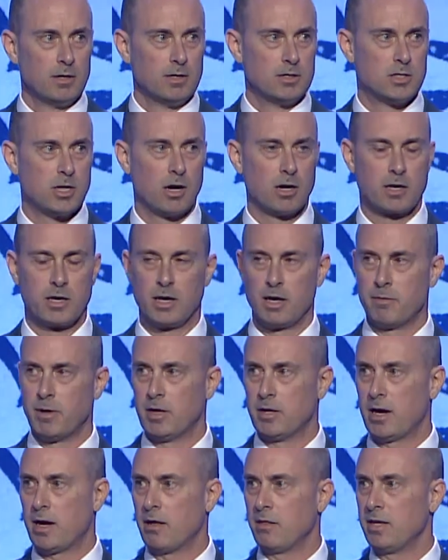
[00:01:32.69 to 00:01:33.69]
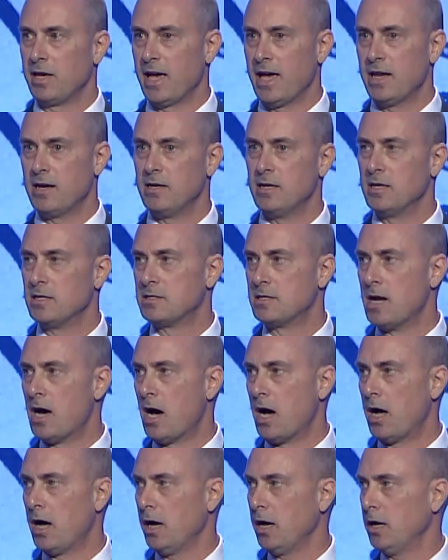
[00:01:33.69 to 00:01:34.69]
talking about how the end is
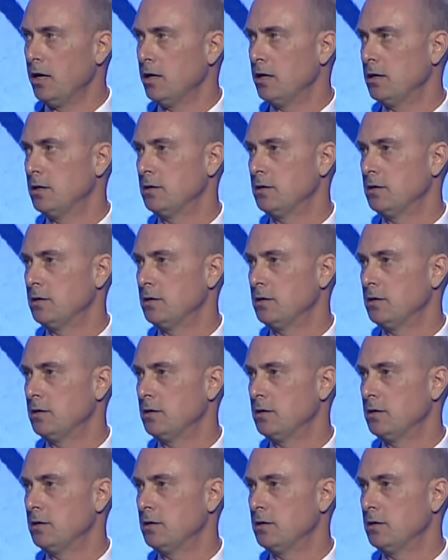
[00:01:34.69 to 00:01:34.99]
nigh.